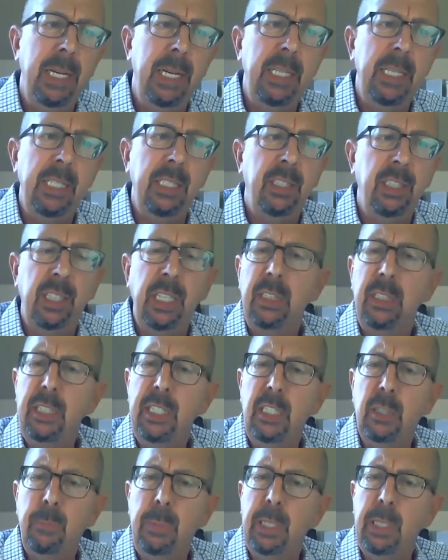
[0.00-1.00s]
need ceiling
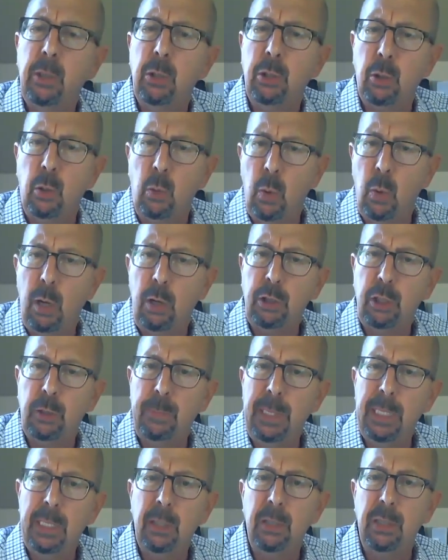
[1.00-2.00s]
speakers or wall
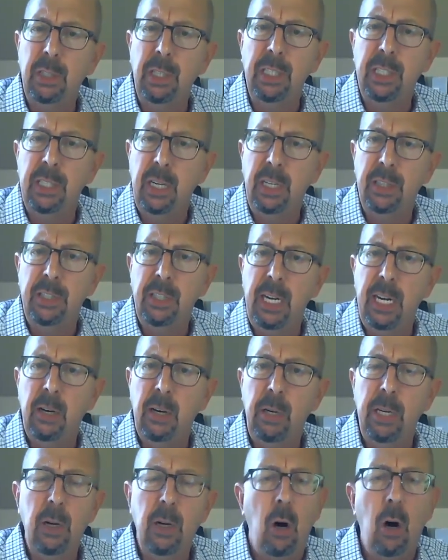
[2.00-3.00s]
speakers in another
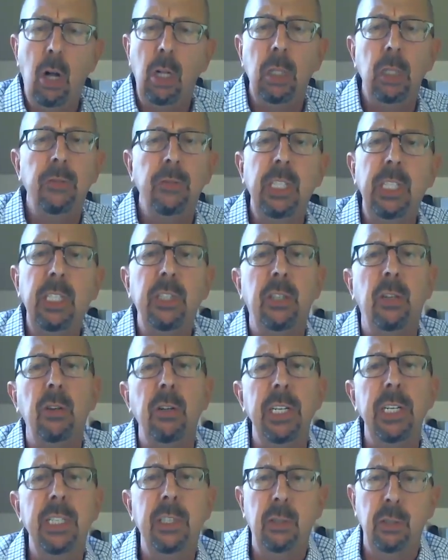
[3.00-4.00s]
area. All of these are
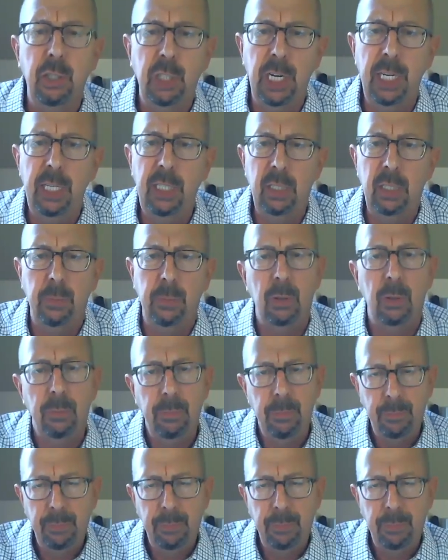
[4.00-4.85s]
interchangeable.